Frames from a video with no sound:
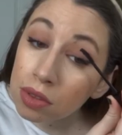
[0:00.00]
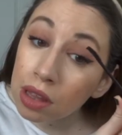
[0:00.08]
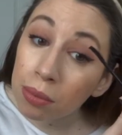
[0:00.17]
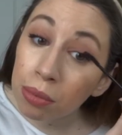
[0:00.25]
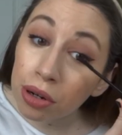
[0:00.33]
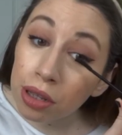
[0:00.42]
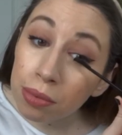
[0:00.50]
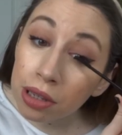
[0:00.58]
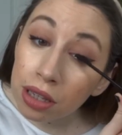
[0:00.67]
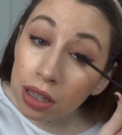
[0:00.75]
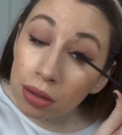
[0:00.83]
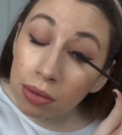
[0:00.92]
I'm pretty
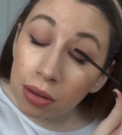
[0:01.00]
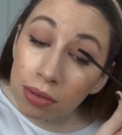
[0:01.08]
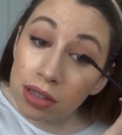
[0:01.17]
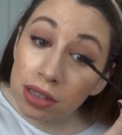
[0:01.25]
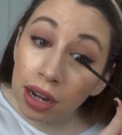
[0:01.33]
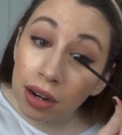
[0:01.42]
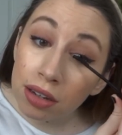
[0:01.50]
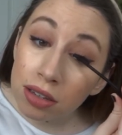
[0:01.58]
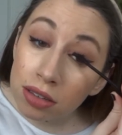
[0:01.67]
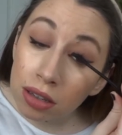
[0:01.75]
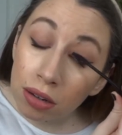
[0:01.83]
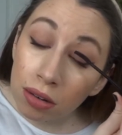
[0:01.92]
picky about mascaras,
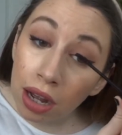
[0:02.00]
so